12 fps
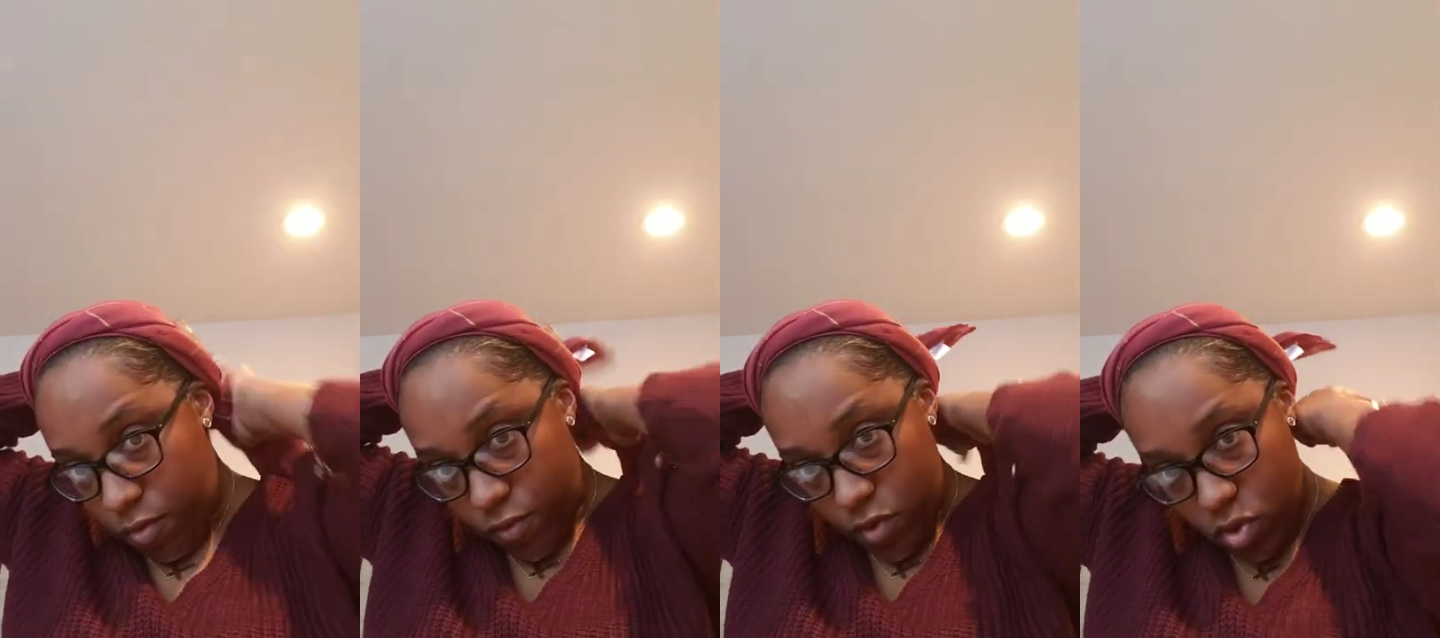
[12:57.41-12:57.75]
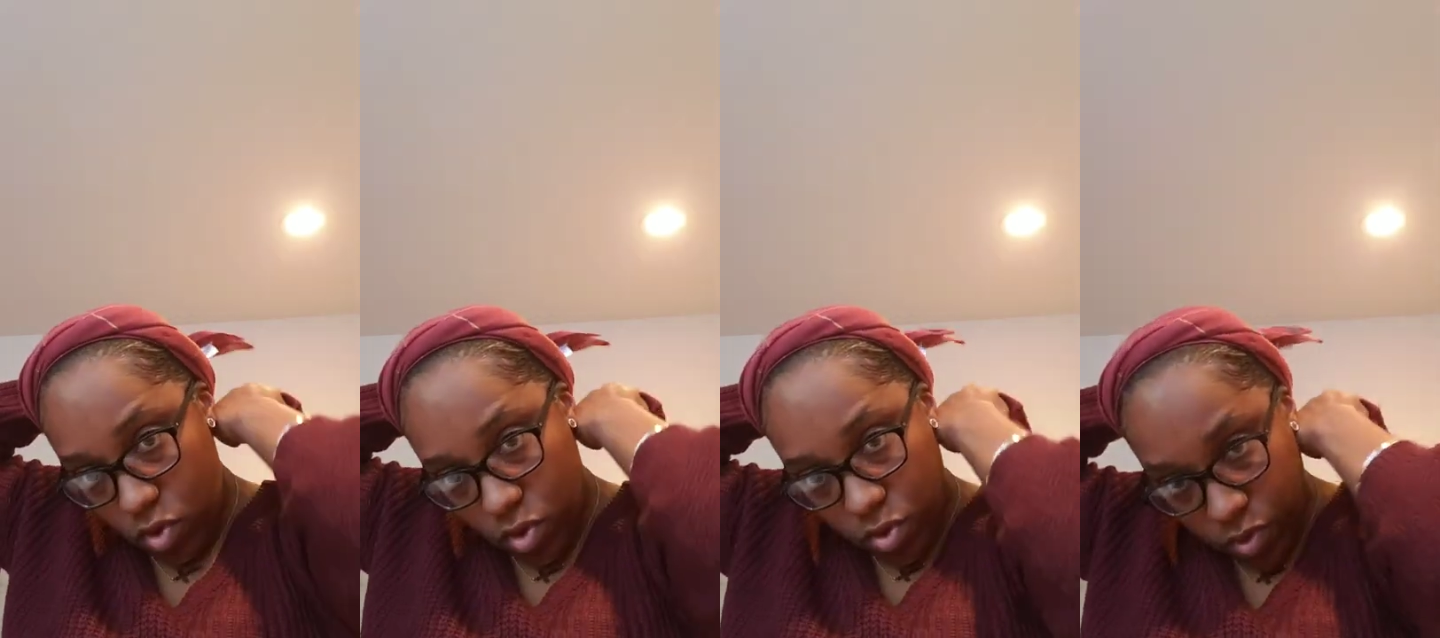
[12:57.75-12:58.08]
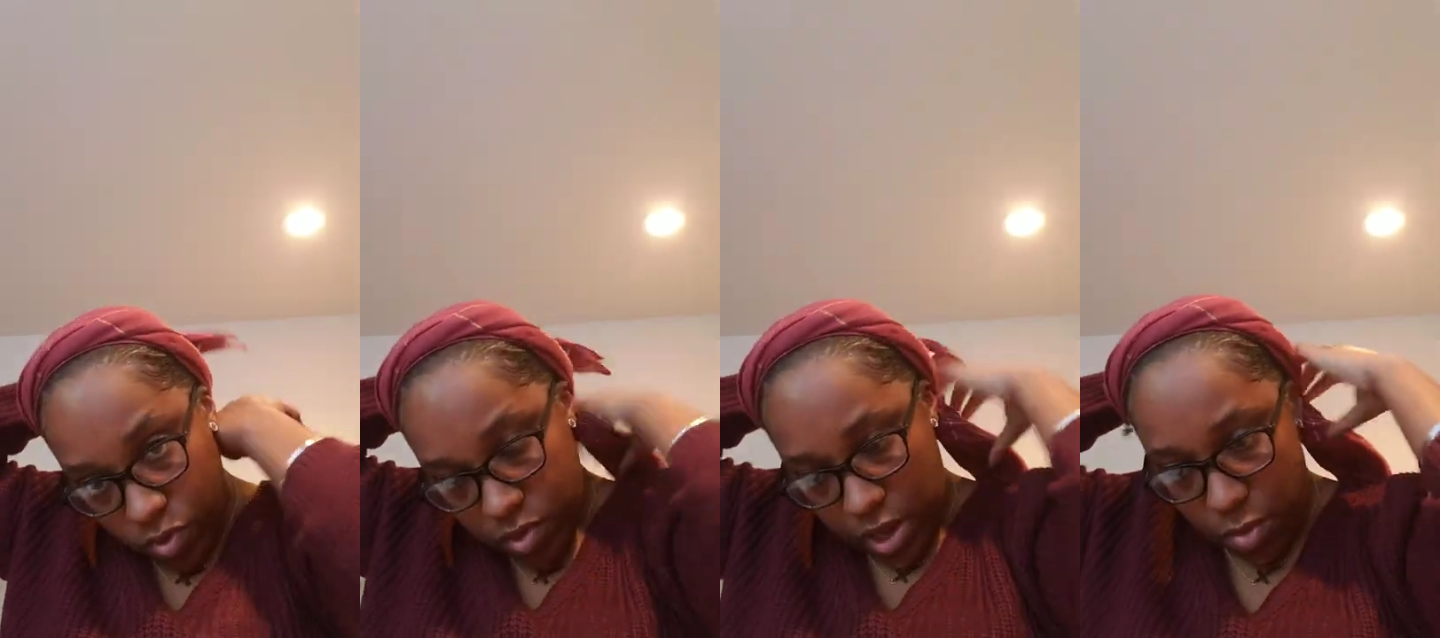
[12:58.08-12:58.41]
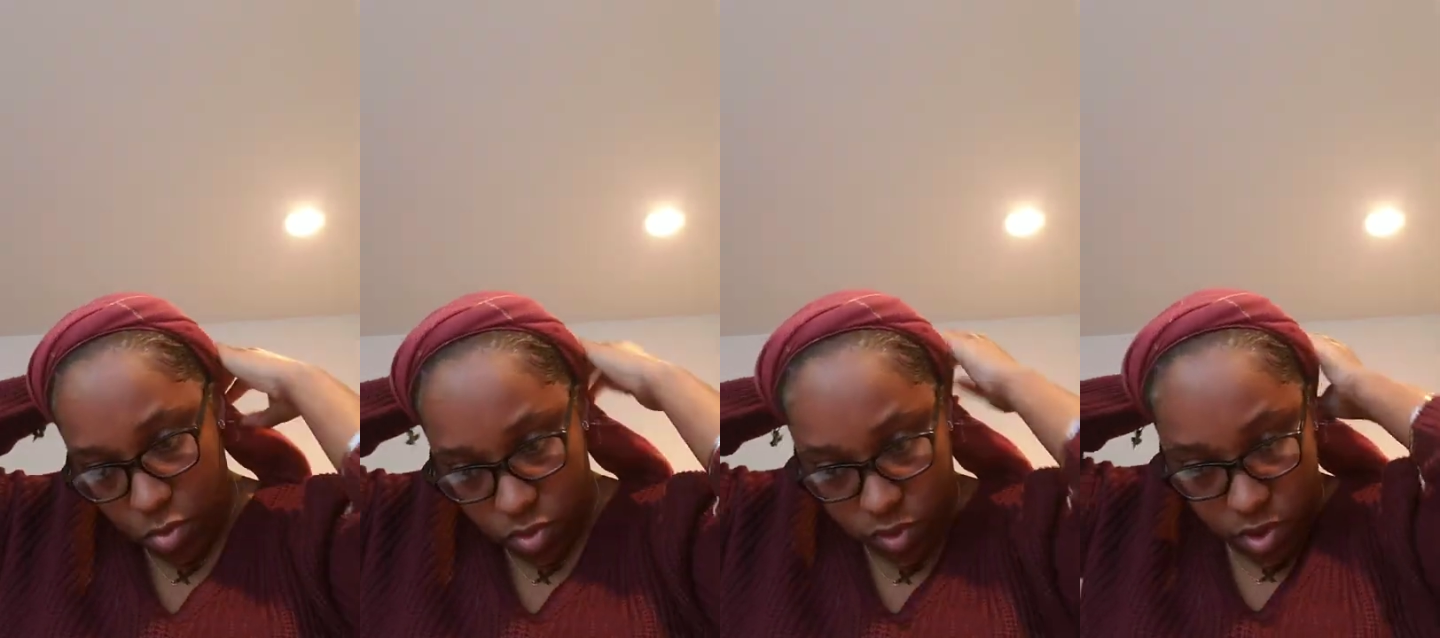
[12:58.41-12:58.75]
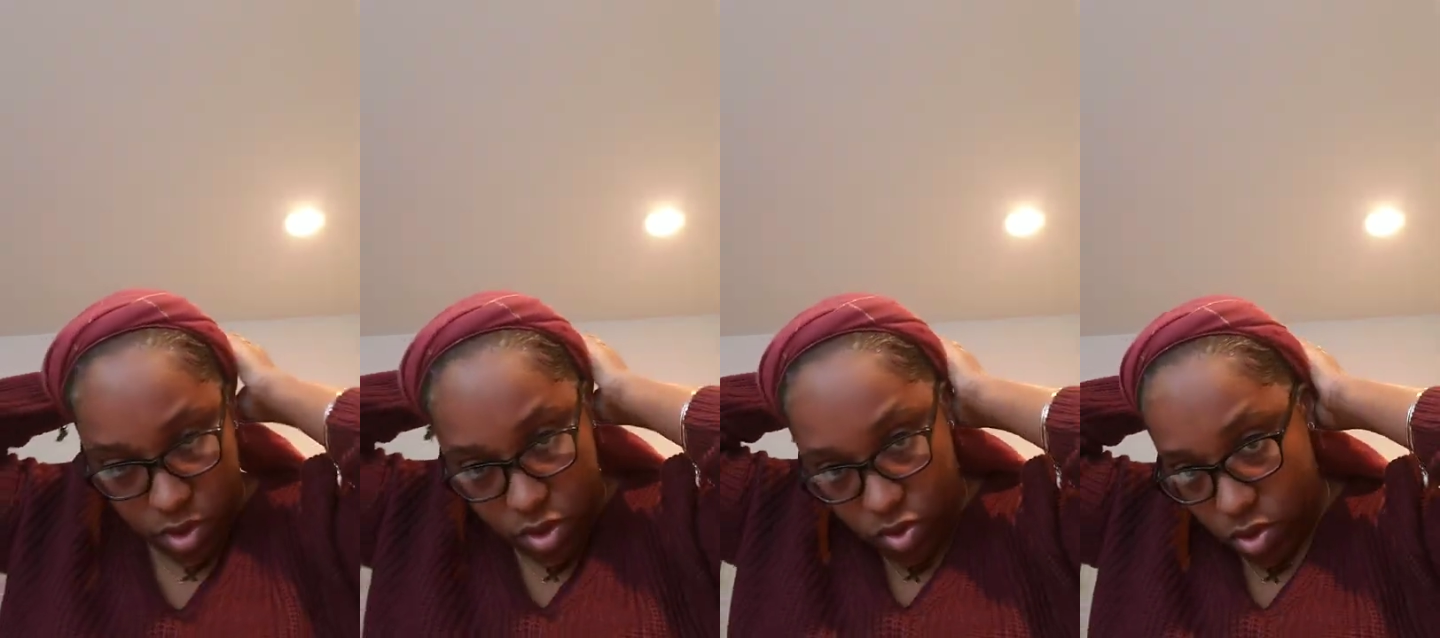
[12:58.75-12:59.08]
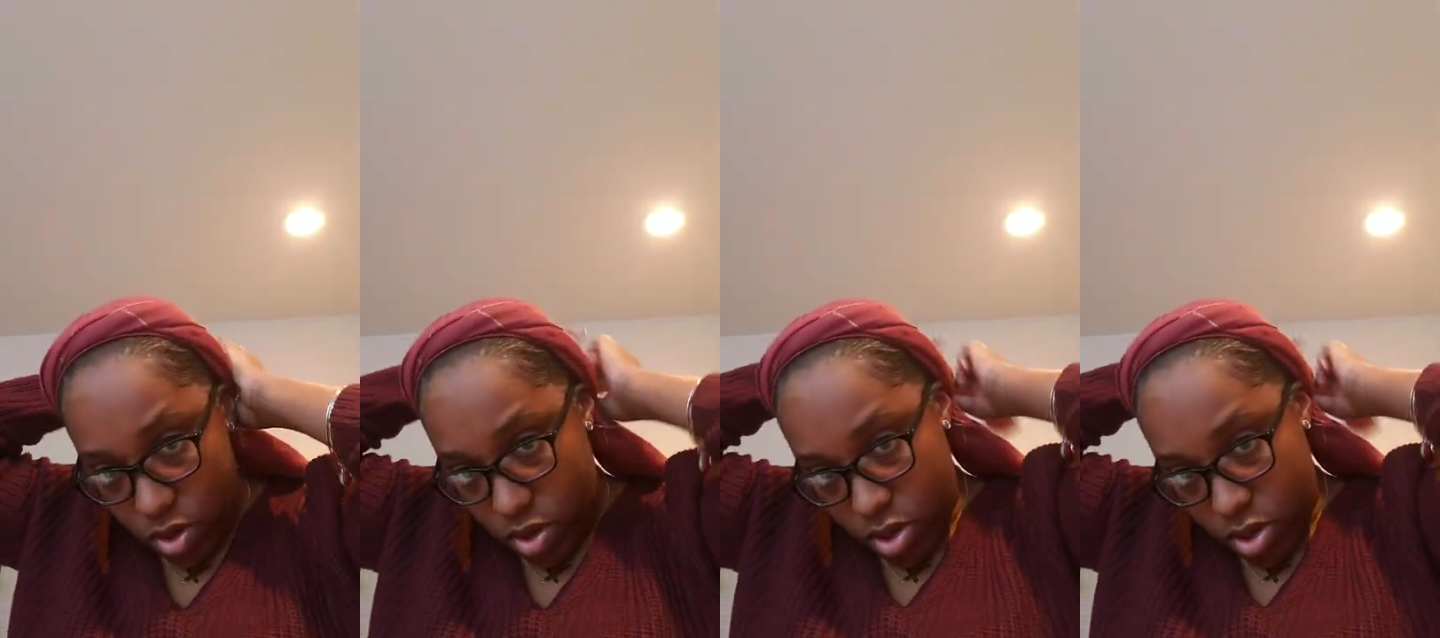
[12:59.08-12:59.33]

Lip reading: So however you feel it'll stay more